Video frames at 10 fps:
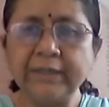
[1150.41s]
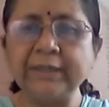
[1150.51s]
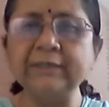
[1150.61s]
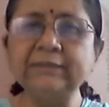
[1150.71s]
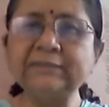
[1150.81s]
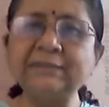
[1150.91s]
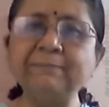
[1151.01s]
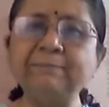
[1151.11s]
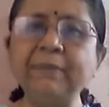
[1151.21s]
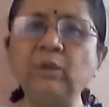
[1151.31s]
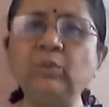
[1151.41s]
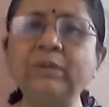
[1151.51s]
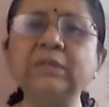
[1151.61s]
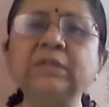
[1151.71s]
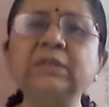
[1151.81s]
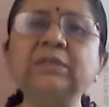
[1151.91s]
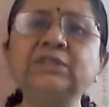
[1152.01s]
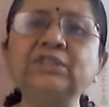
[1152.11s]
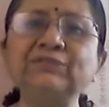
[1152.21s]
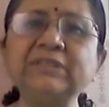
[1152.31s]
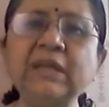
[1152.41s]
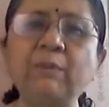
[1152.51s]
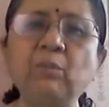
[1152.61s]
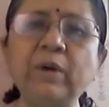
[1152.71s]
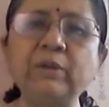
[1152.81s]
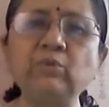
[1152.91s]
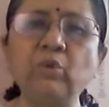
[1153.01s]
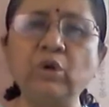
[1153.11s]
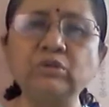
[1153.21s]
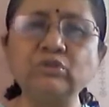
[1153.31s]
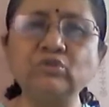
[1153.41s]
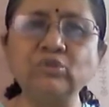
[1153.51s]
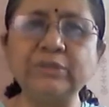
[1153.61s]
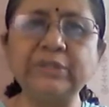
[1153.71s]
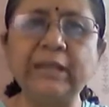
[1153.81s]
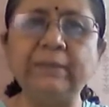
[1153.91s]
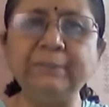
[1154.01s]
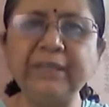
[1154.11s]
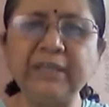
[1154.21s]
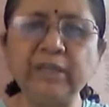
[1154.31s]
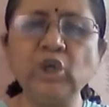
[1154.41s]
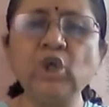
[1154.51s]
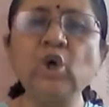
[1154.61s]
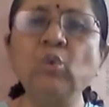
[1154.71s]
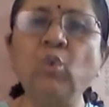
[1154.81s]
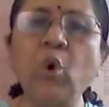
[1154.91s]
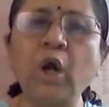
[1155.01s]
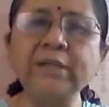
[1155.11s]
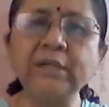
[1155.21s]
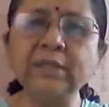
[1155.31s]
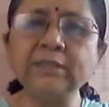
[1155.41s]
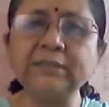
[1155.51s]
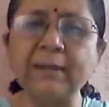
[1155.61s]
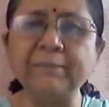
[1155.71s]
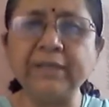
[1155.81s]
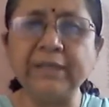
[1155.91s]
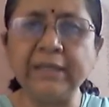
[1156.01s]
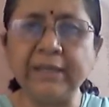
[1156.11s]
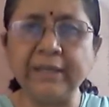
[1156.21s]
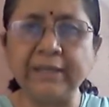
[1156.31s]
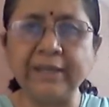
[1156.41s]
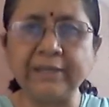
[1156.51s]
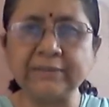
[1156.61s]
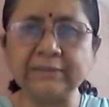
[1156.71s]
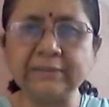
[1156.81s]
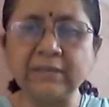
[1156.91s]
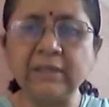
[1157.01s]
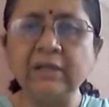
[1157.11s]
In simple words, if someone wants to tell me what a summary is,